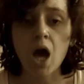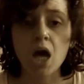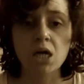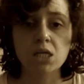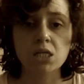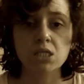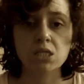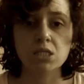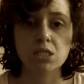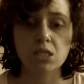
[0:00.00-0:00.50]

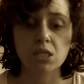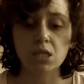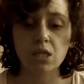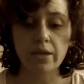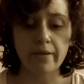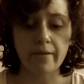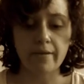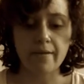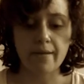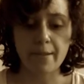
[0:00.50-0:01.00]

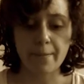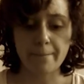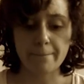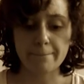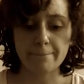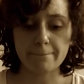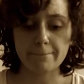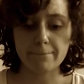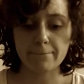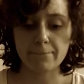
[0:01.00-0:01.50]
drugs
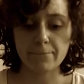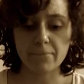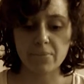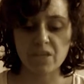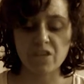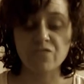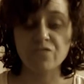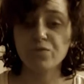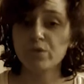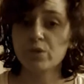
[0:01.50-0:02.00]

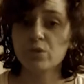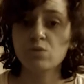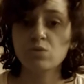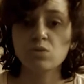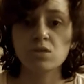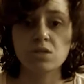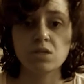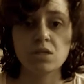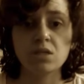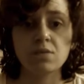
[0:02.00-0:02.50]

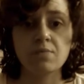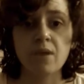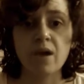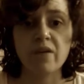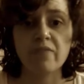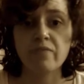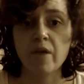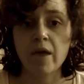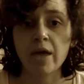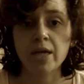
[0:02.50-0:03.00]
infused
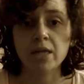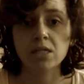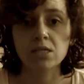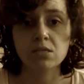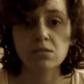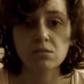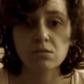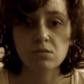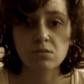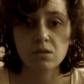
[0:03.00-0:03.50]
in my
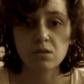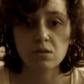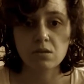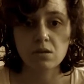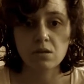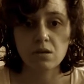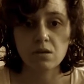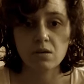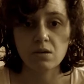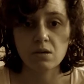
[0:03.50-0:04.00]

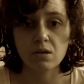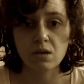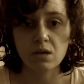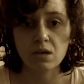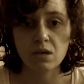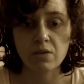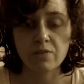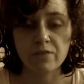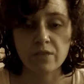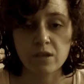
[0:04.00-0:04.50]
veins,
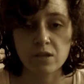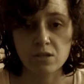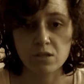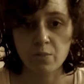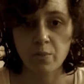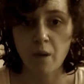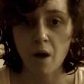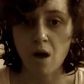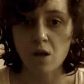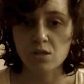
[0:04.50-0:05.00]

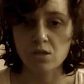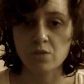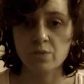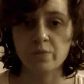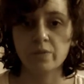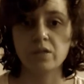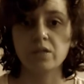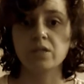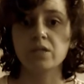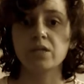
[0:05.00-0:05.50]
if there's a
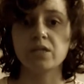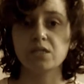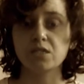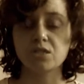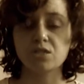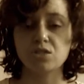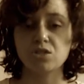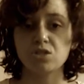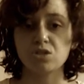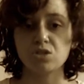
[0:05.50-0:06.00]

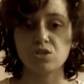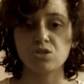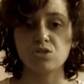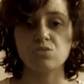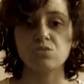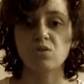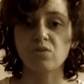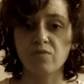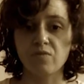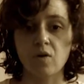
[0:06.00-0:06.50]
possibility,
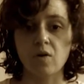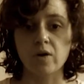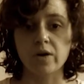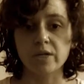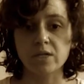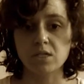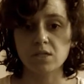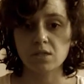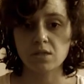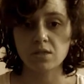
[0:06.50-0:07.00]
just to
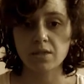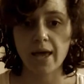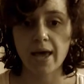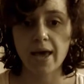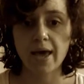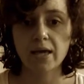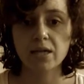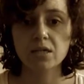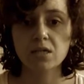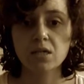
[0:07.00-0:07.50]
avoid
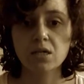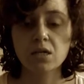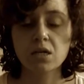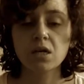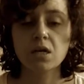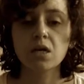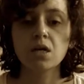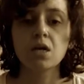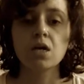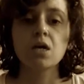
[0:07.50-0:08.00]

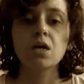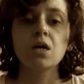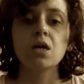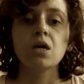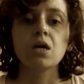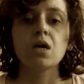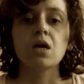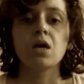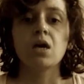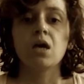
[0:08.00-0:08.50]
that.
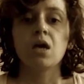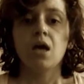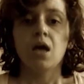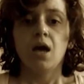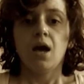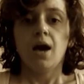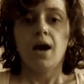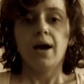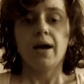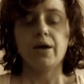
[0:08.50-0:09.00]

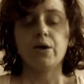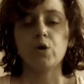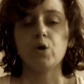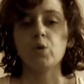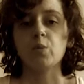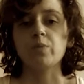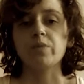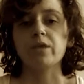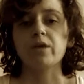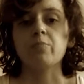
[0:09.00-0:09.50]

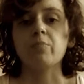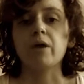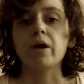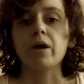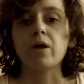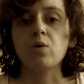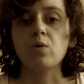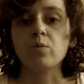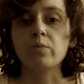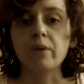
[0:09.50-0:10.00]
I hope
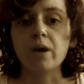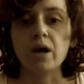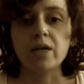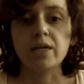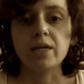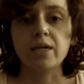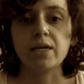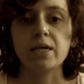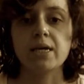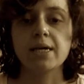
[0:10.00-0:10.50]
that my
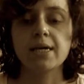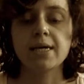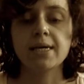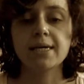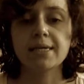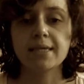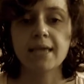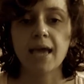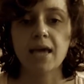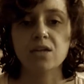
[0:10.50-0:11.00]
own body
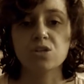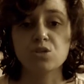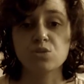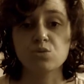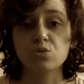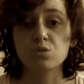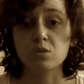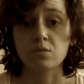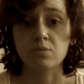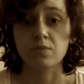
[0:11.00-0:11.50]

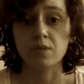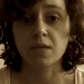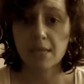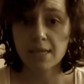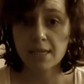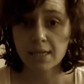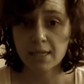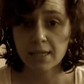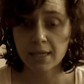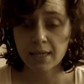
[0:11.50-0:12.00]
can do
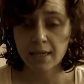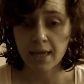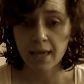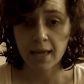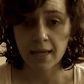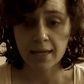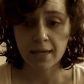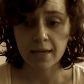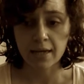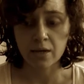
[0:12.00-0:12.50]
some
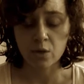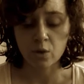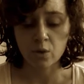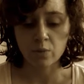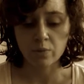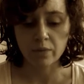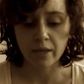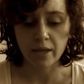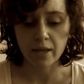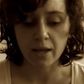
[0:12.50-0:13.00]
healing, and
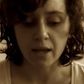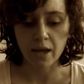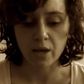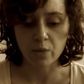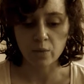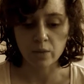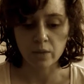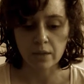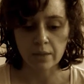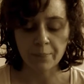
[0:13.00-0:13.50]
I hope
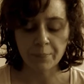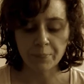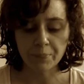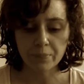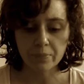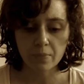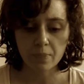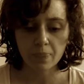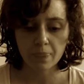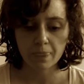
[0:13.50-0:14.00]
that I
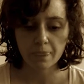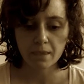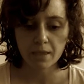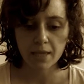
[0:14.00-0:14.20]
will